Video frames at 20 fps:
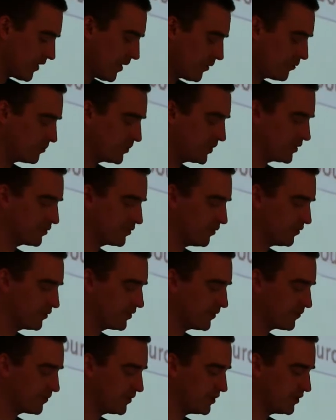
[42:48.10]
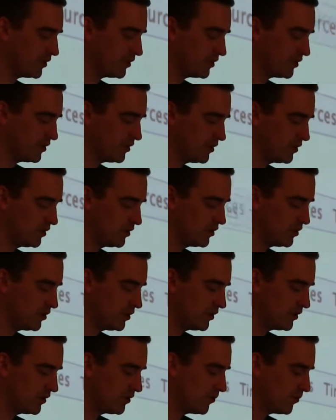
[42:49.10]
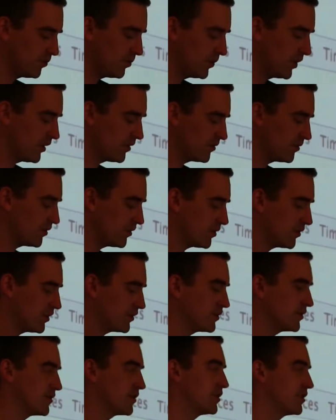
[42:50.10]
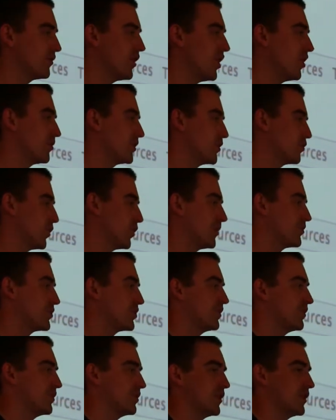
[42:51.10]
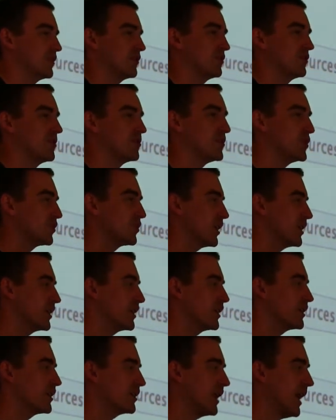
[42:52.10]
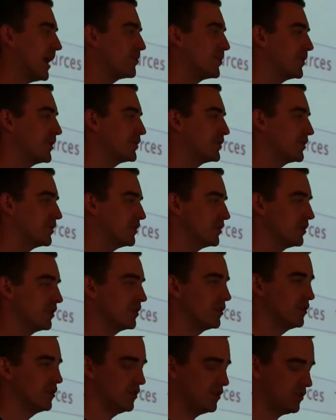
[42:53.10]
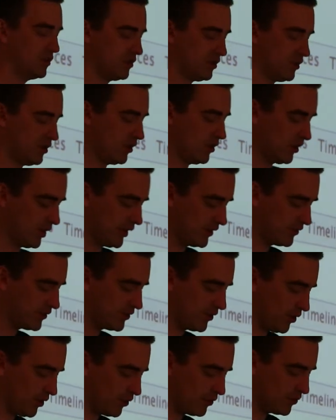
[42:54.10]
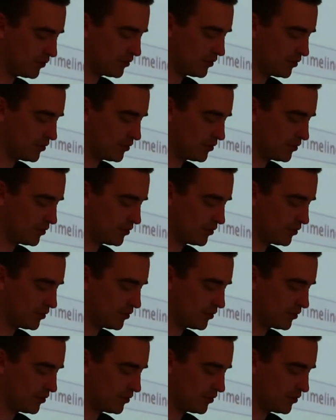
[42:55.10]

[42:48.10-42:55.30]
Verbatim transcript: that would be a little different, but this is the development web server that's simulating app engine, uh, and so